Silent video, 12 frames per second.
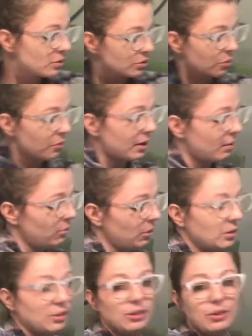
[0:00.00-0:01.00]
So what I'm
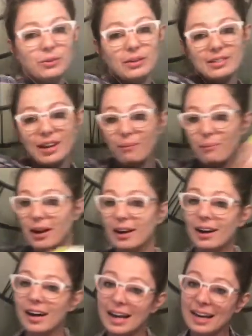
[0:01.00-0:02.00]
going to do is get
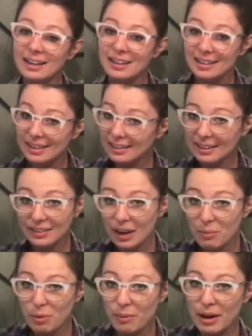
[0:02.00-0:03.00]
my handy dandy
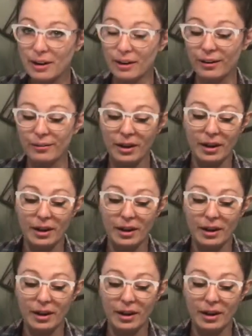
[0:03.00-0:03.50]
label maker